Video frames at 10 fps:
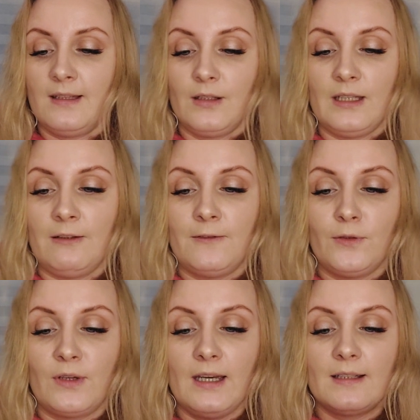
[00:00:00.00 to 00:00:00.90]
Then if
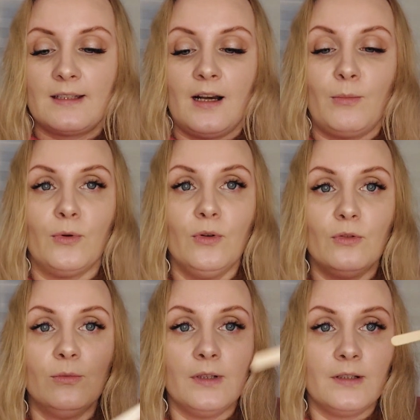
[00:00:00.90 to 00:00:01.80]
you get
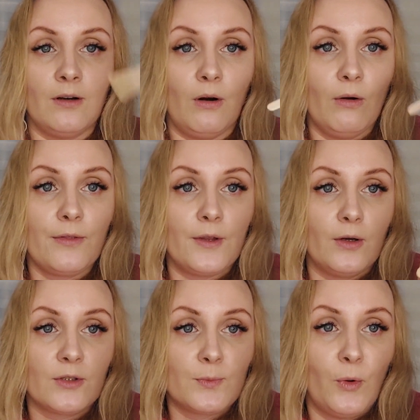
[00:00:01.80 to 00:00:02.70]
kaboom, all
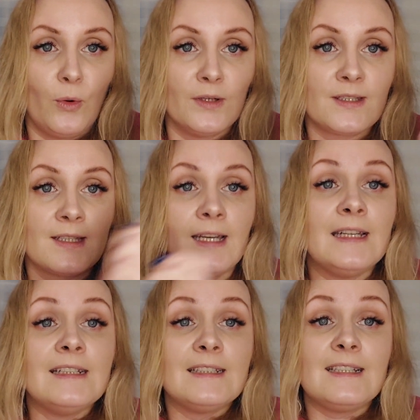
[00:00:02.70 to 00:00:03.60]
those points
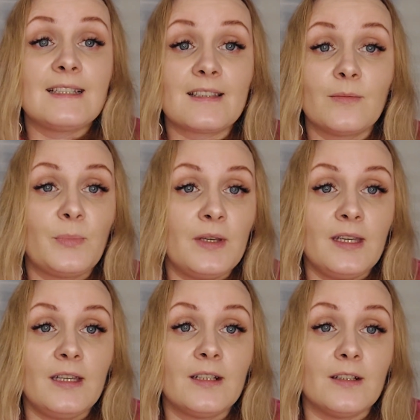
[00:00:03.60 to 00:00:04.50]

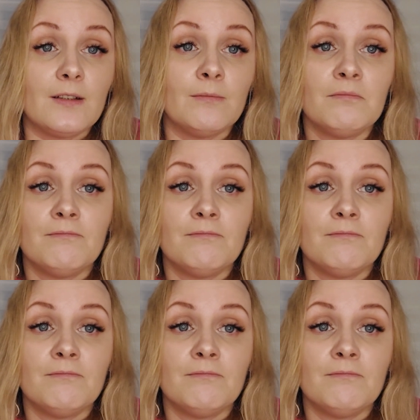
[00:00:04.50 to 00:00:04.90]
disappear,